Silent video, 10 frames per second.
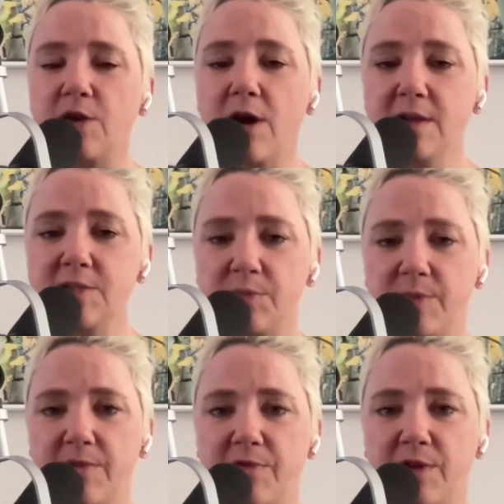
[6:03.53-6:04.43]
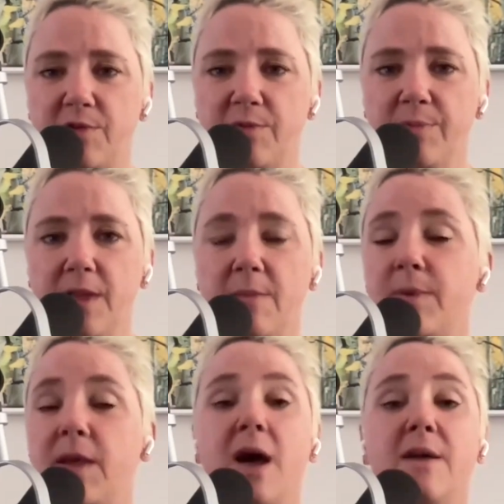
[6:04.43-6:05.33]
costs will be for you
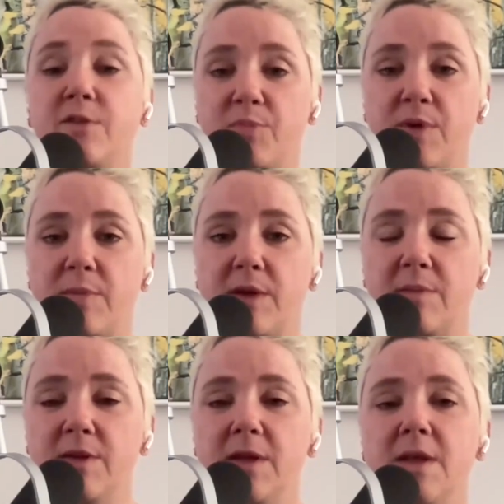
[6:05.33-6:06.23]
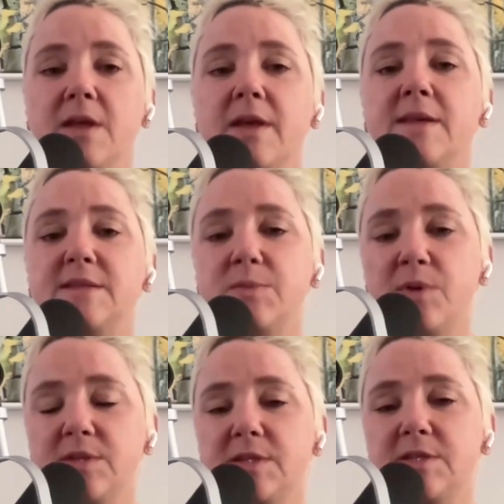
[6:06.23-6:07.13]
beyond your premium is in
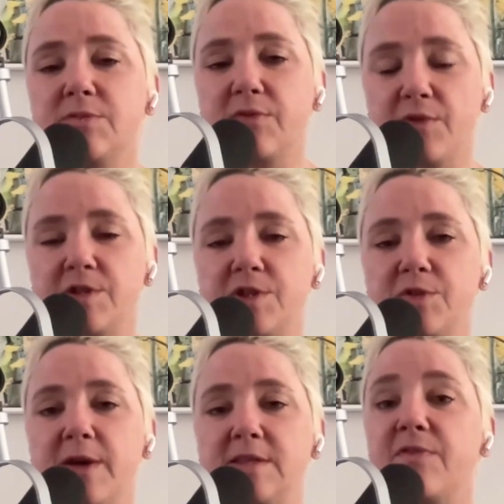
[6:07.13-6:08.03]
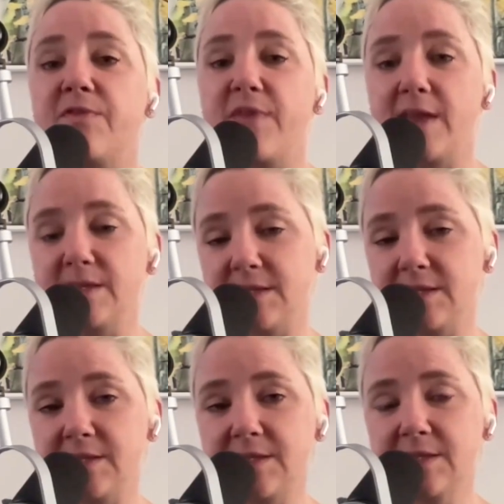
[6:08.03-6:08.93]
what's referred to as
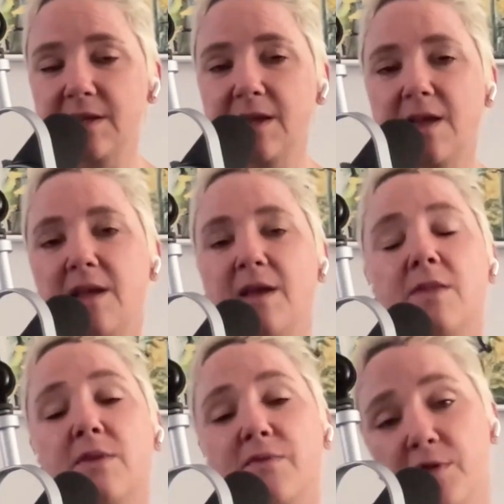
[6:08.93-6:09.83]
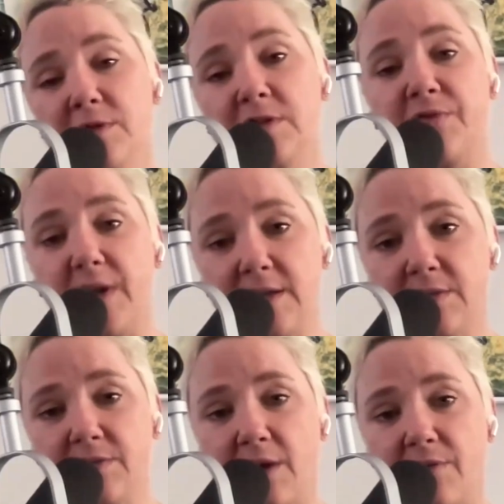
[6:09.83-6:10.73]
phases. The first phase
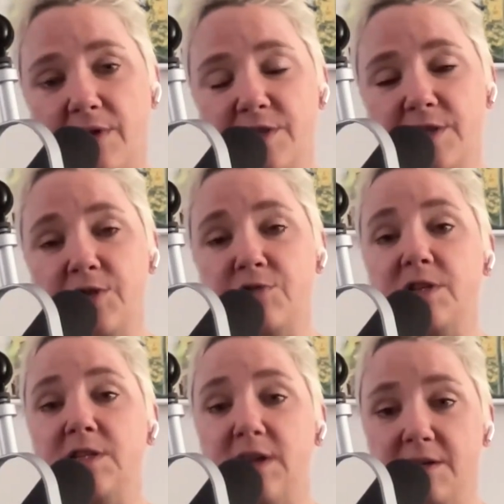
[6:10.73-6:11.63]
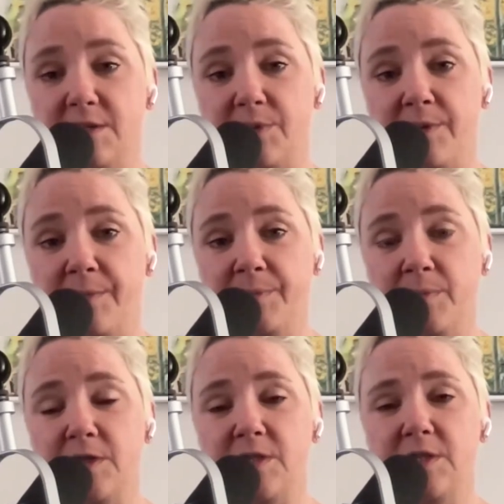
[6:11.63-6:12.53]
of coverage is your deductible,
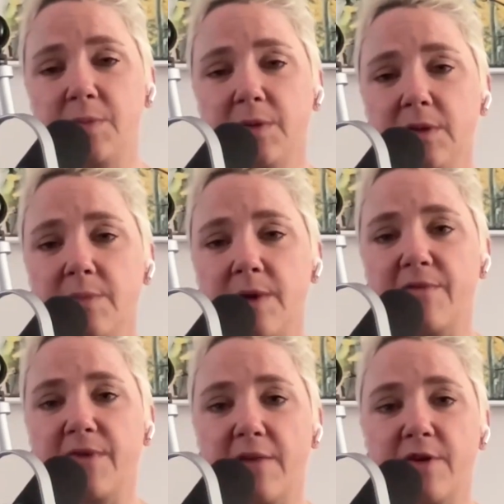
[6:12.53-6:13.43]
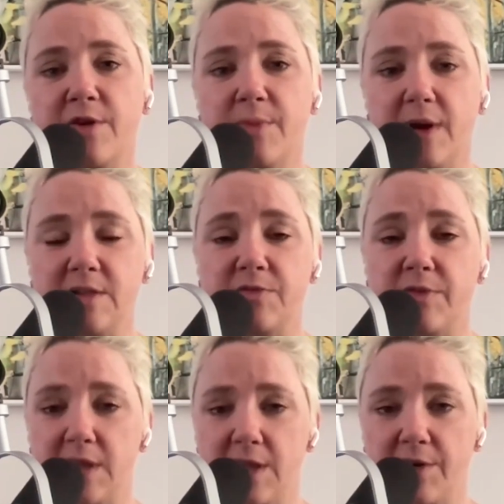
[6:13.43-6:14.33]
which is typically about $500 for
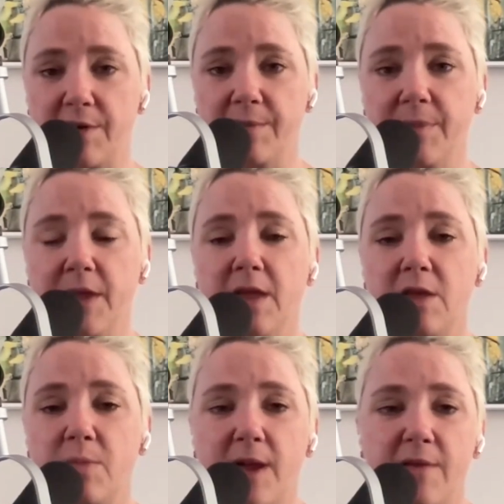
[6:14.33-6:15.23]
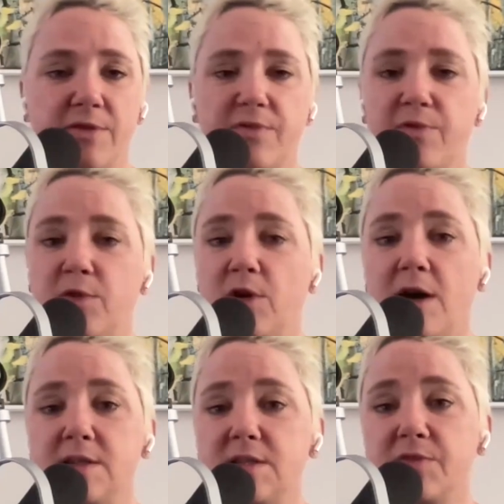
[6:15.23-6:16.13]
the year. You pay for the full
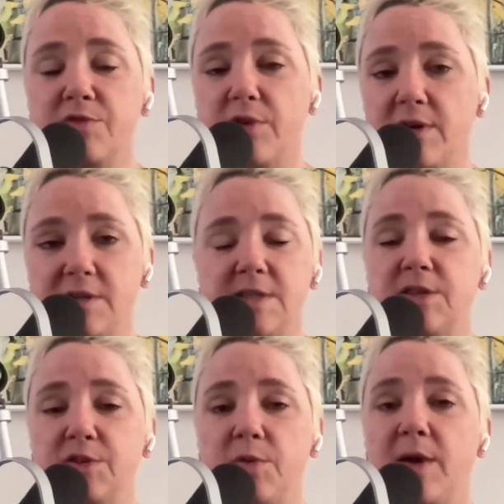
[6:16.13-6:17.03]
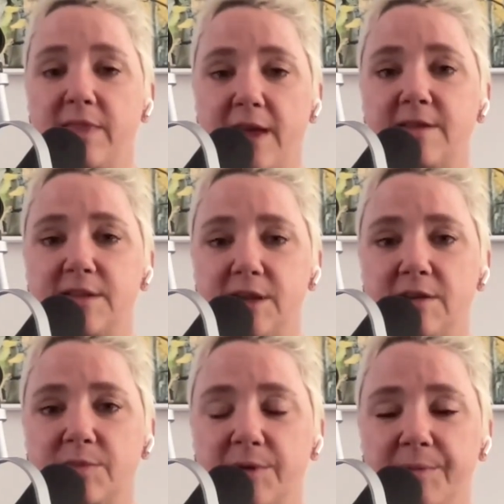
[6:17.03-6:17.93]
cost of your drugs until you hit that
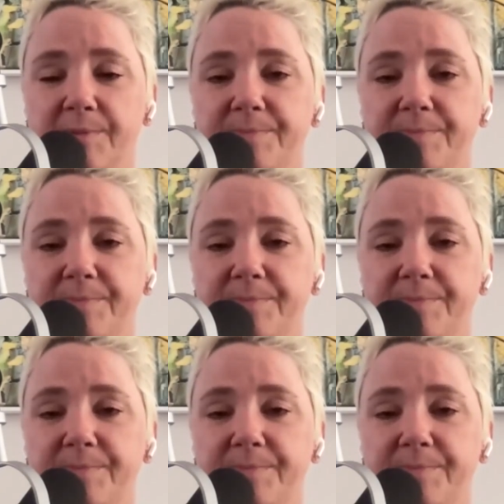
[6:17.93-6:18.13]
deductible.